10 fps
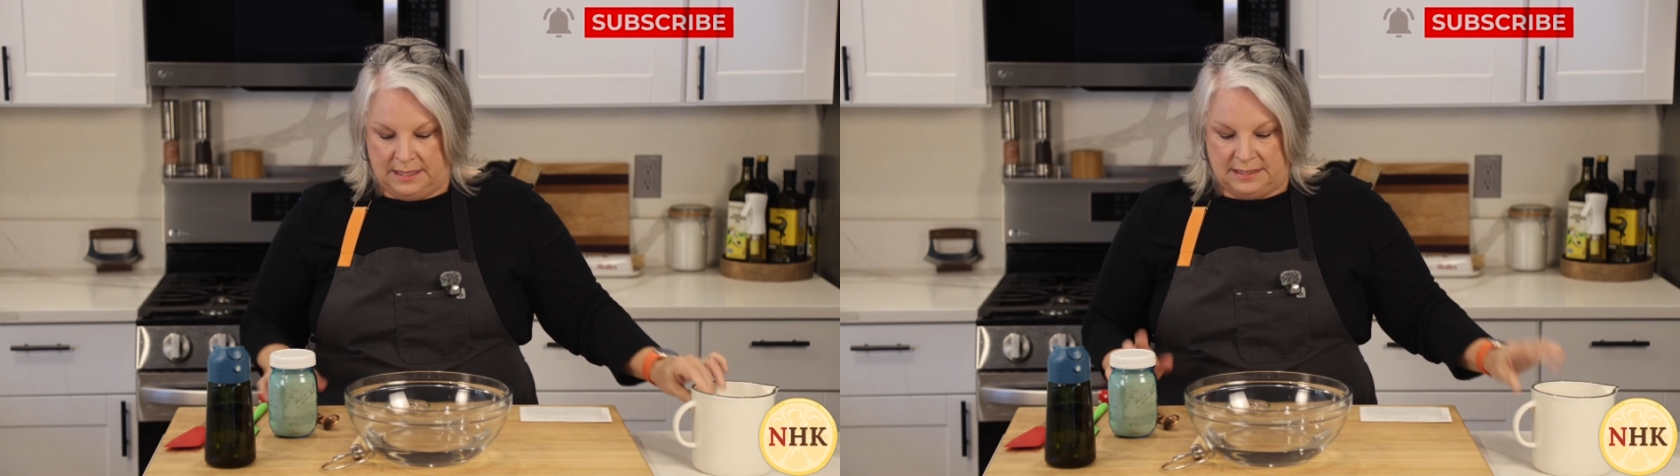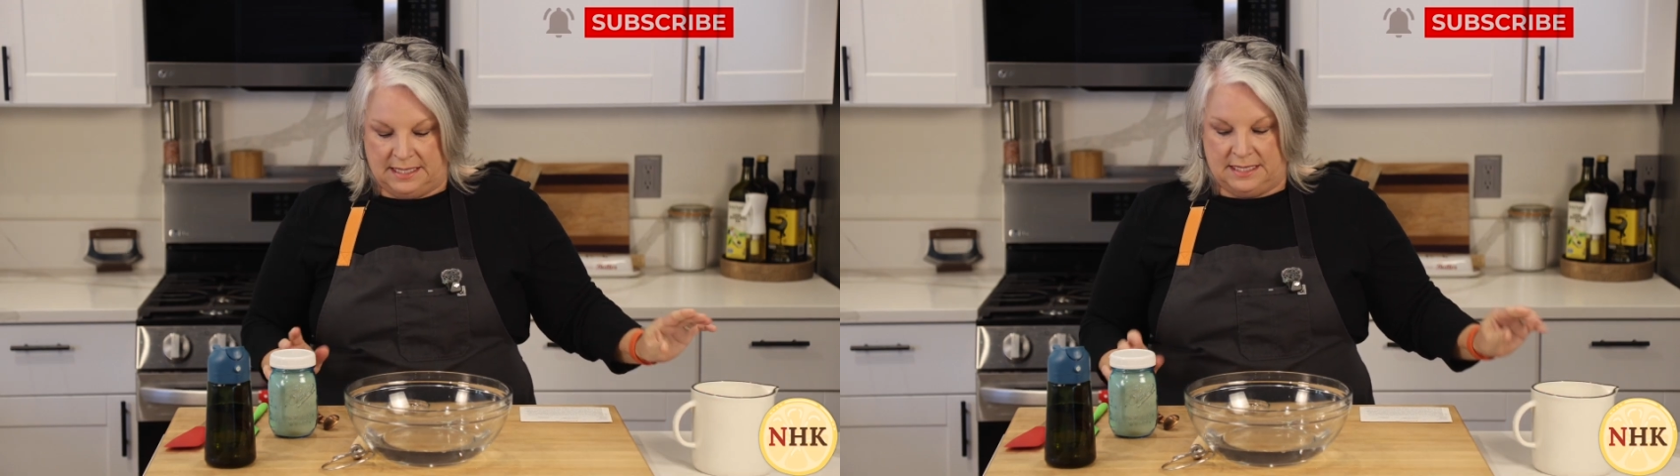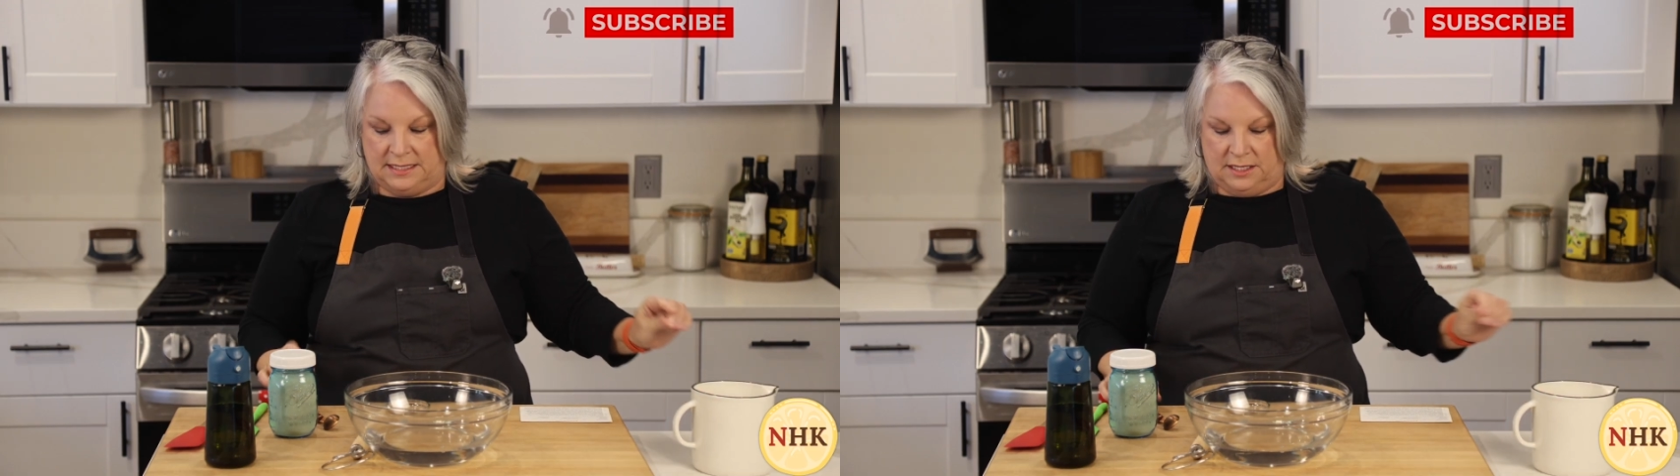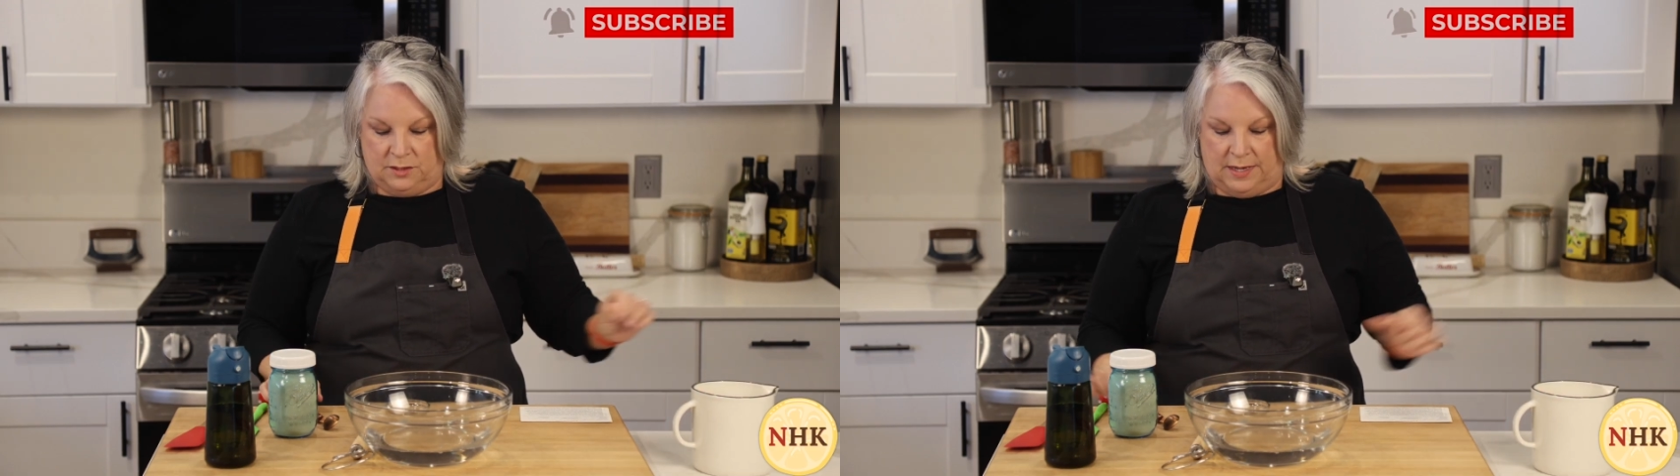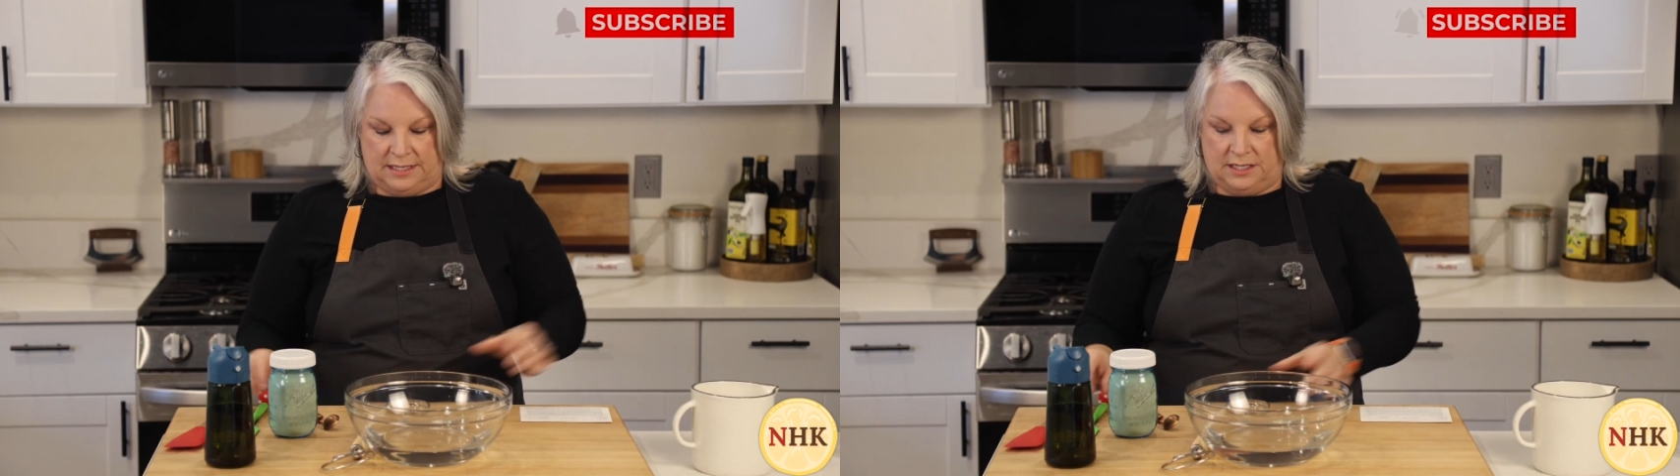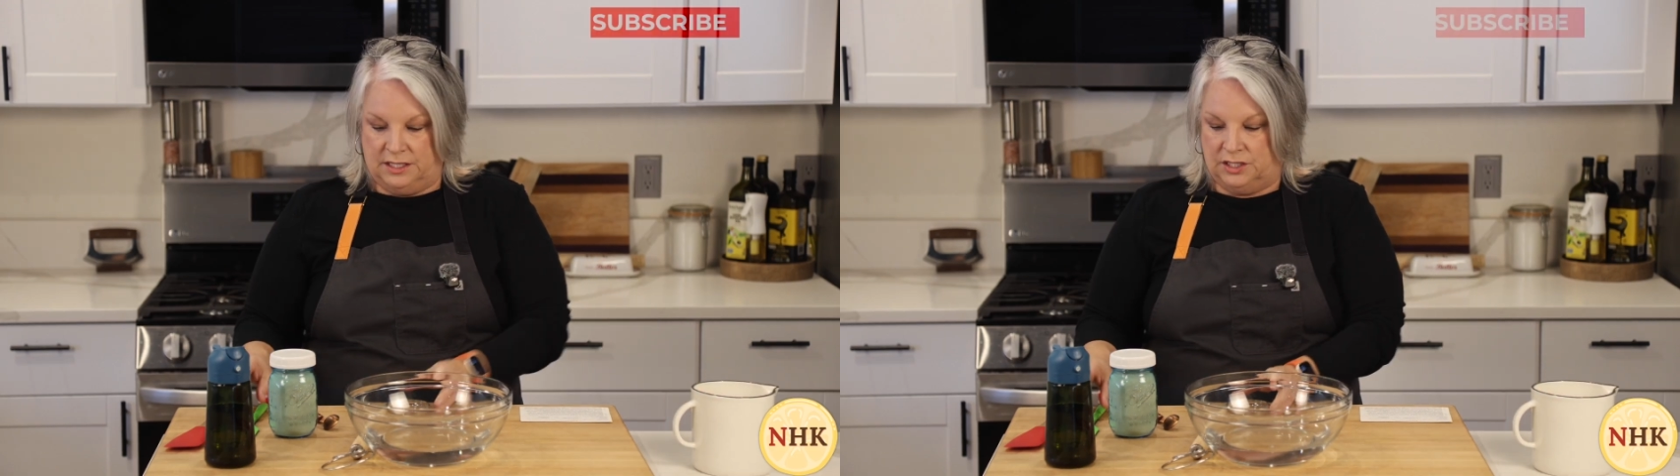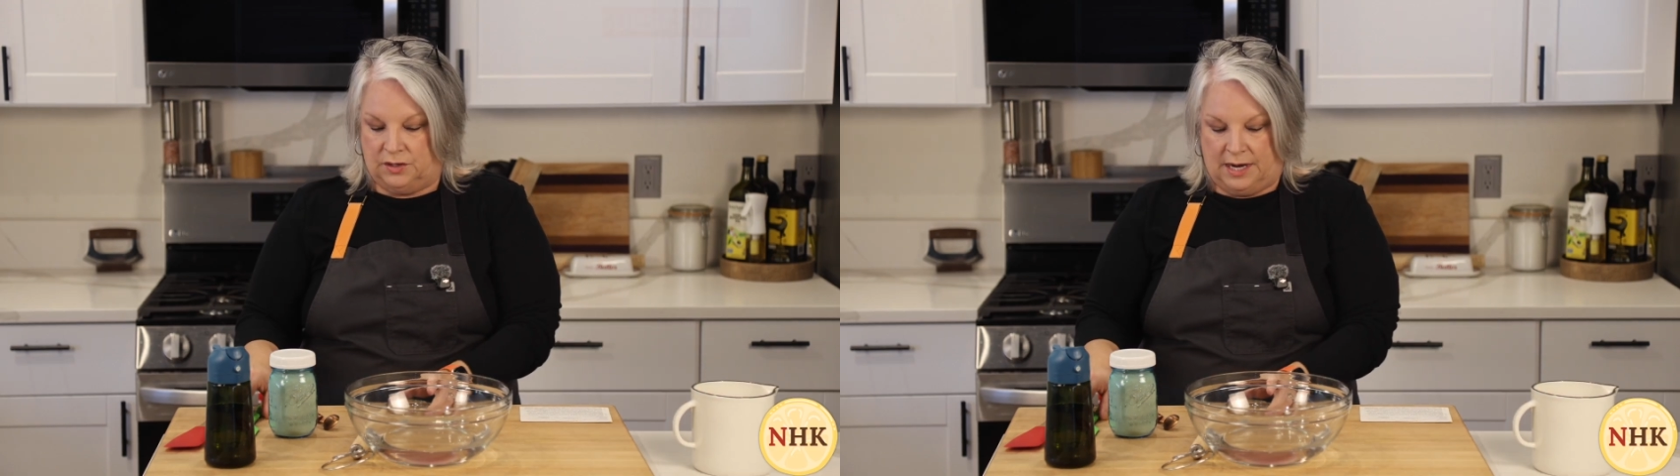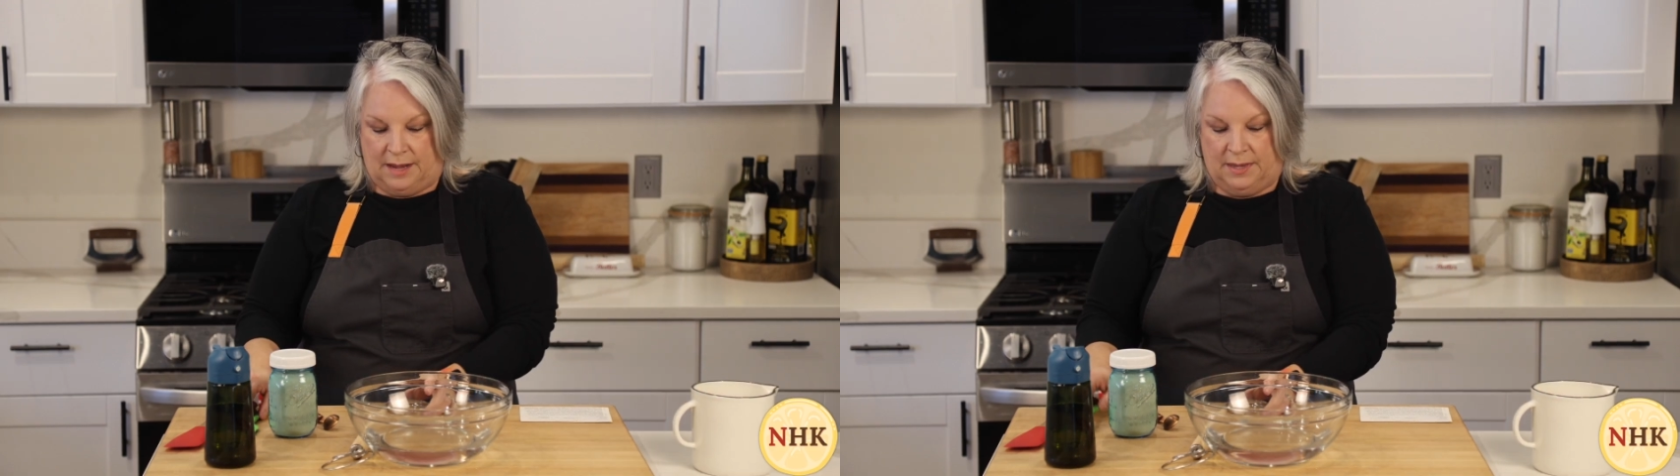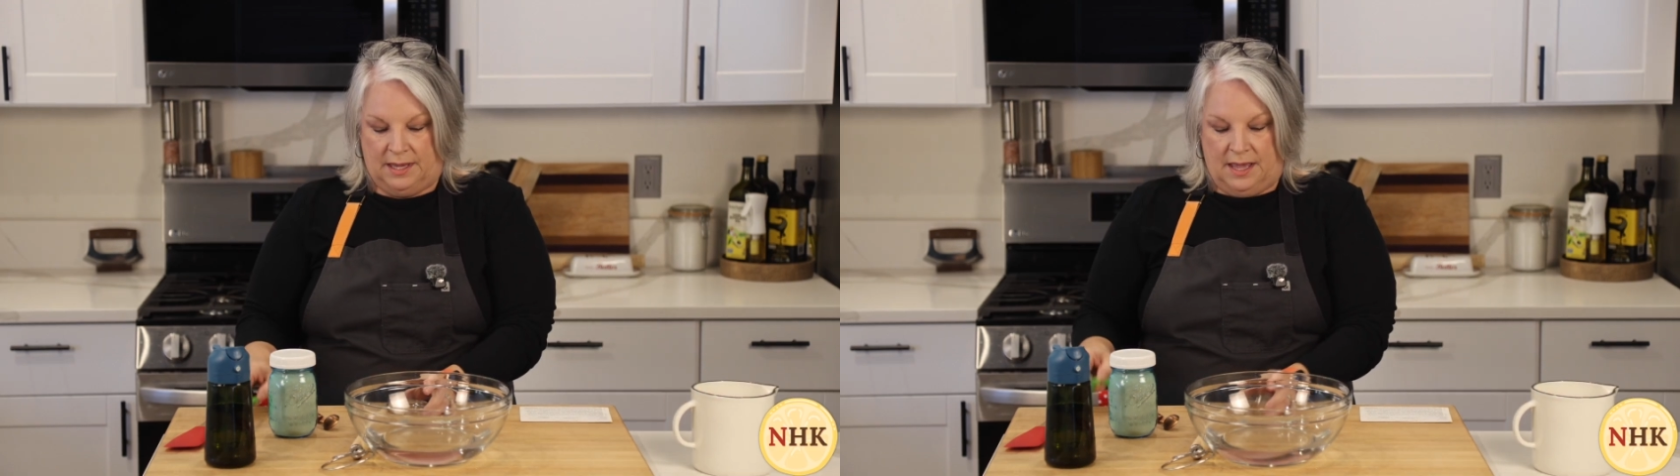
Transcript: It's the easiest way to describe.